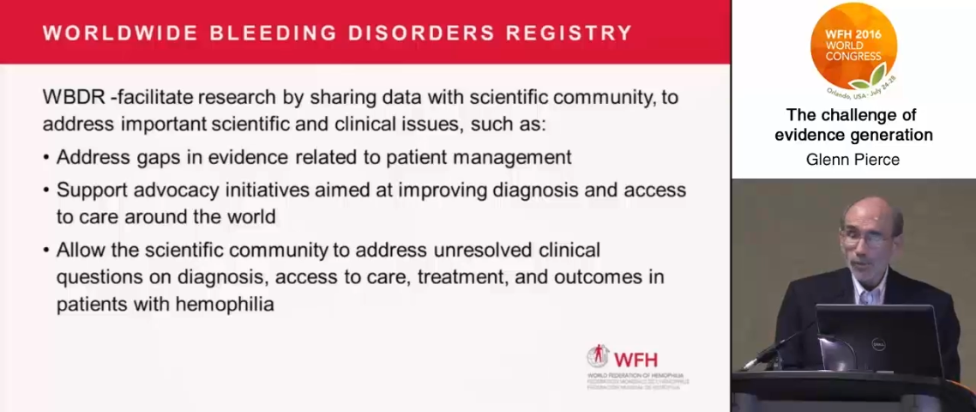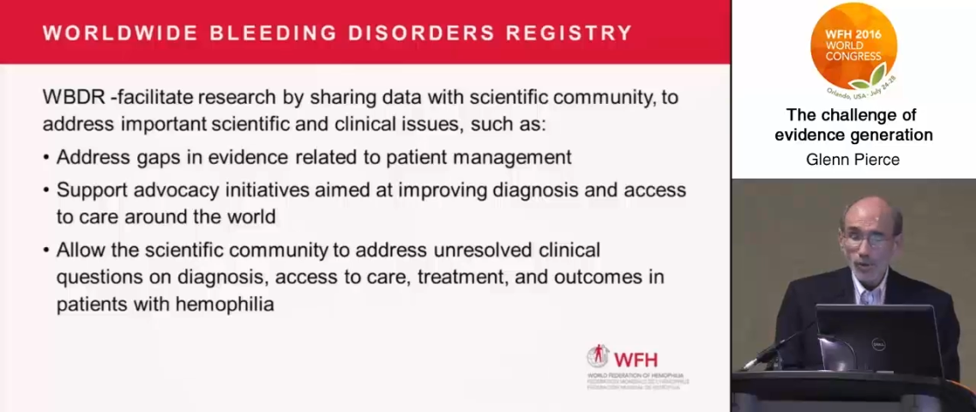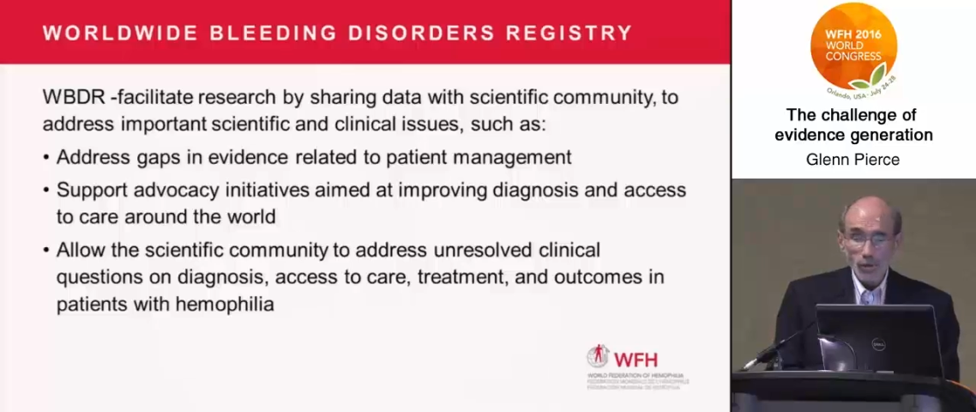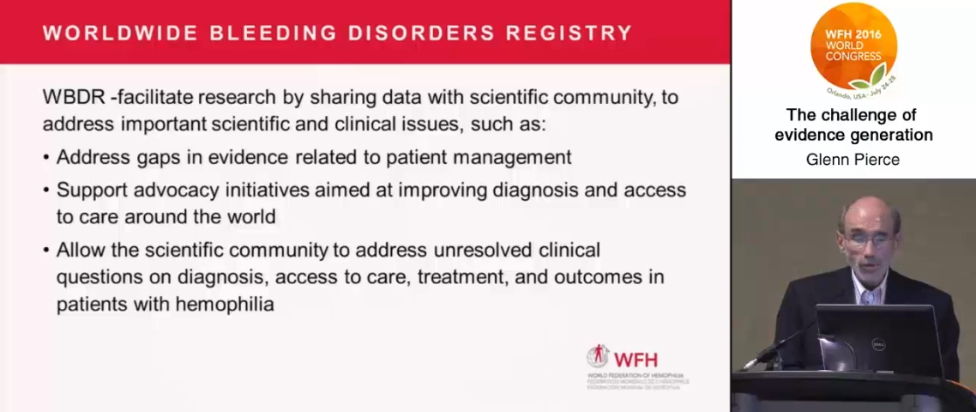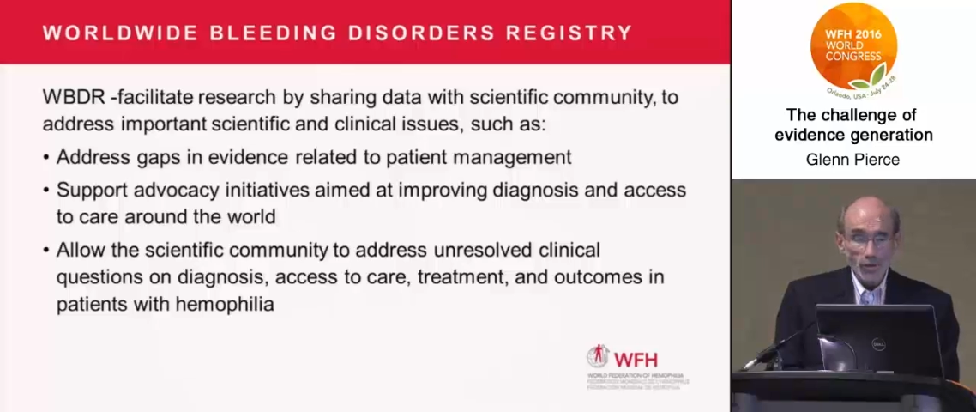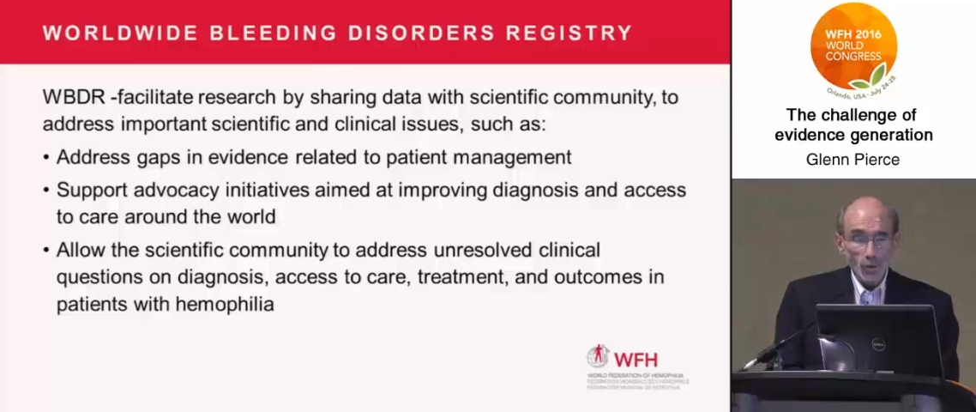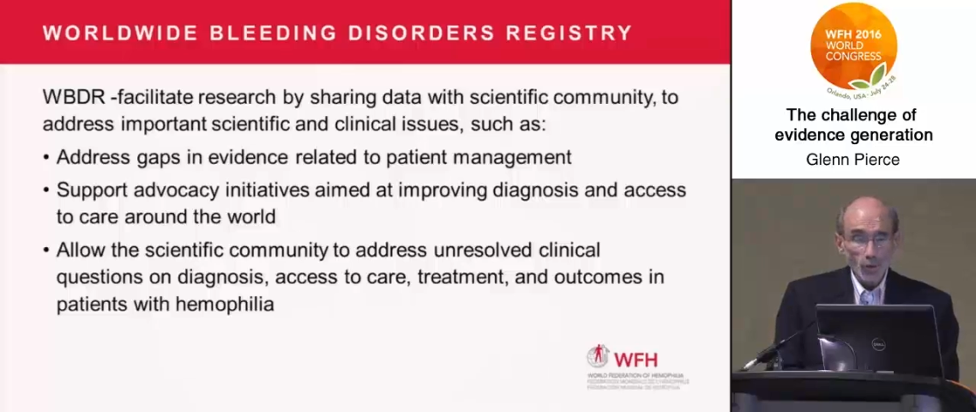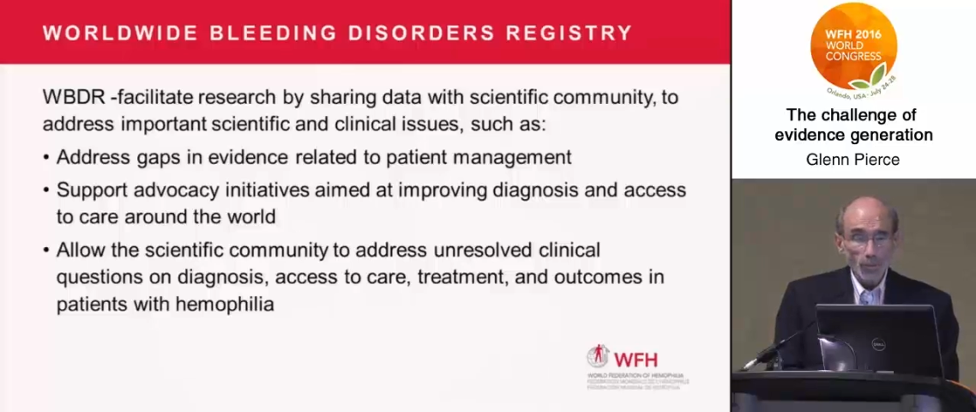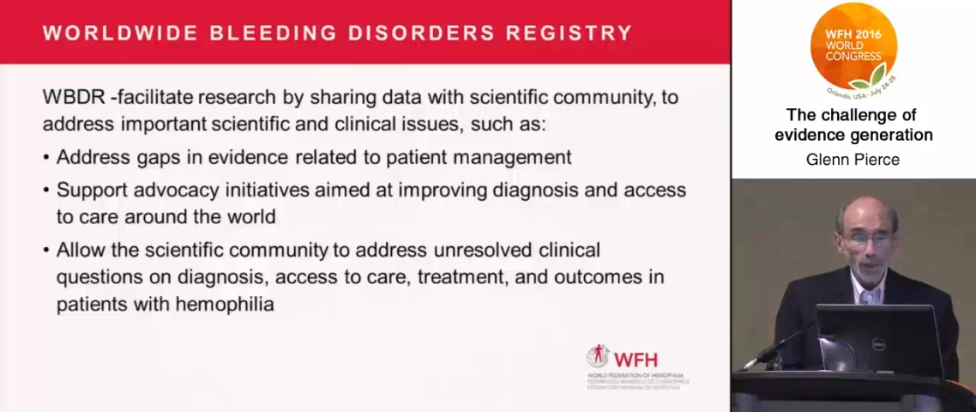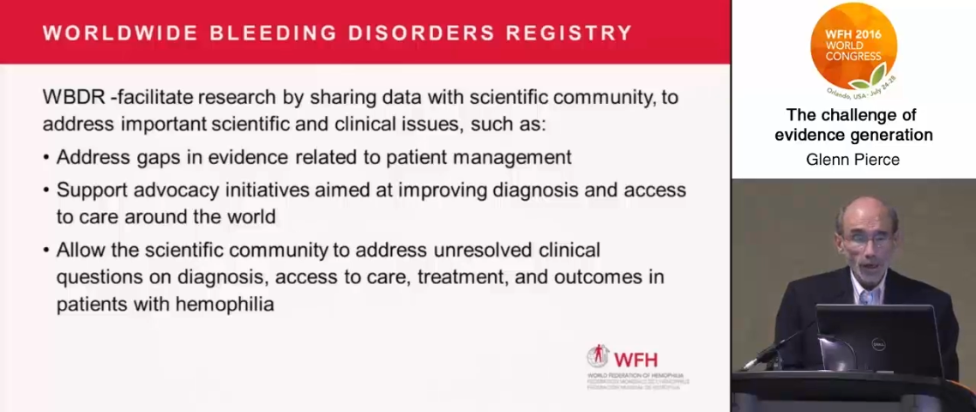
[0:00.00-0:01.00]
to
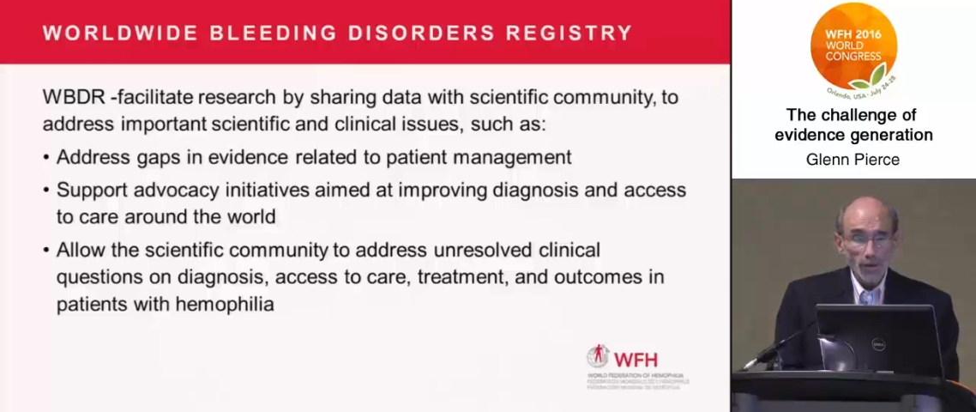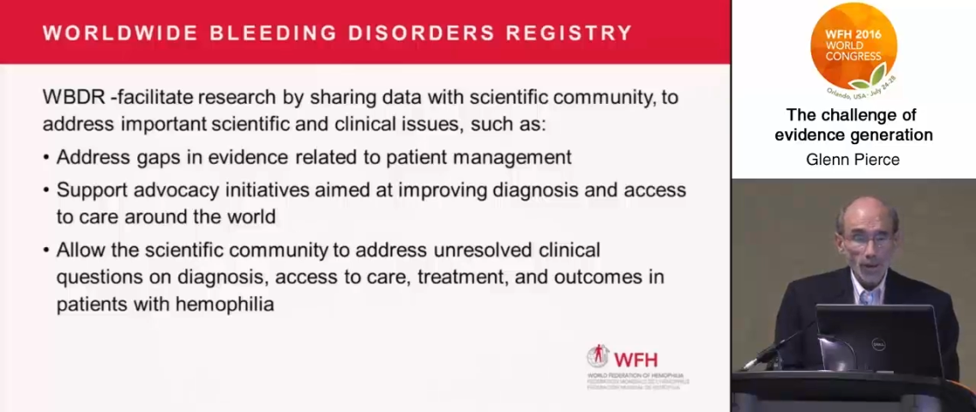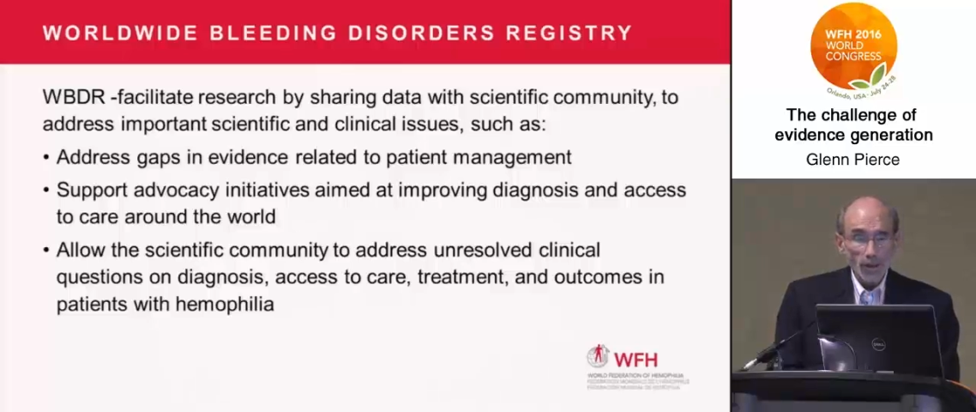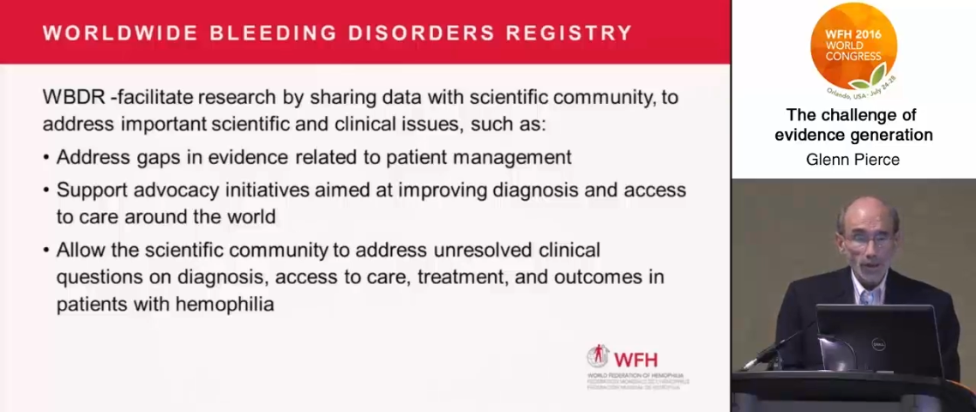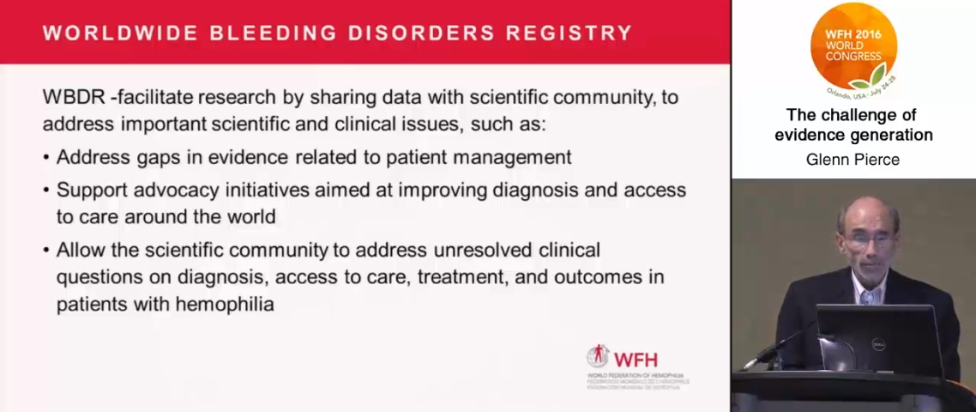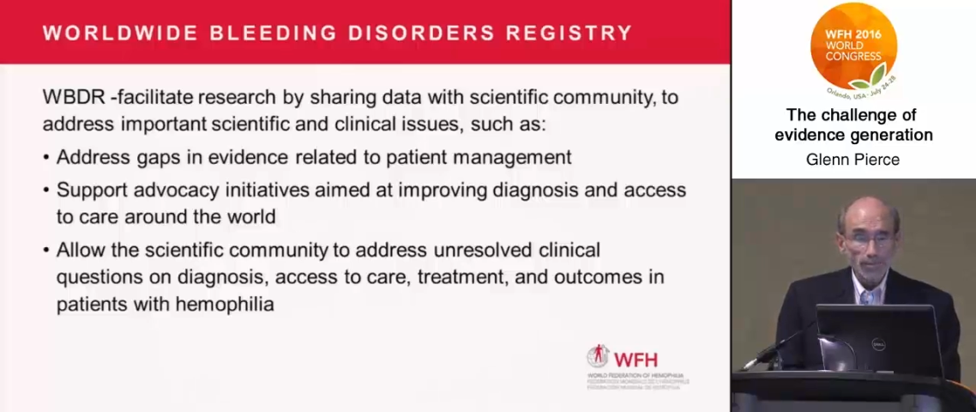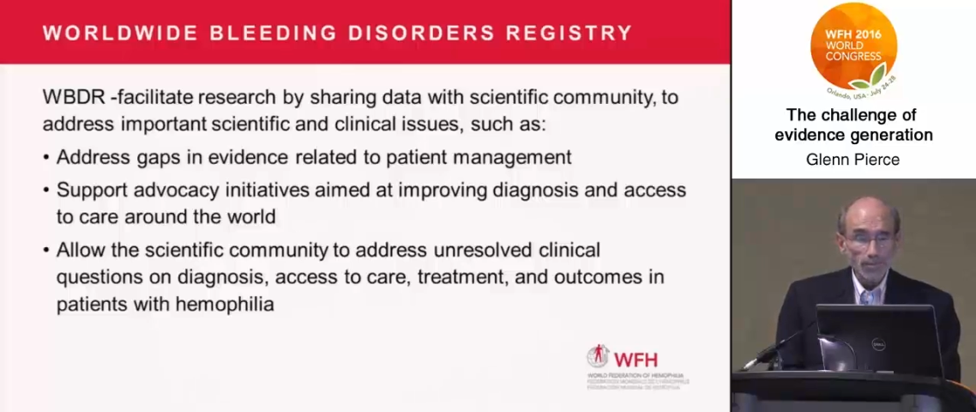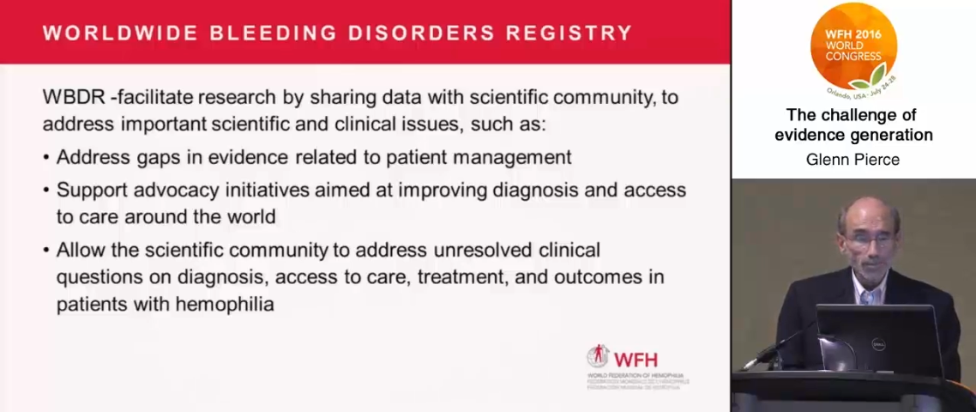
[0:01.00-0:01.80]
further back that up.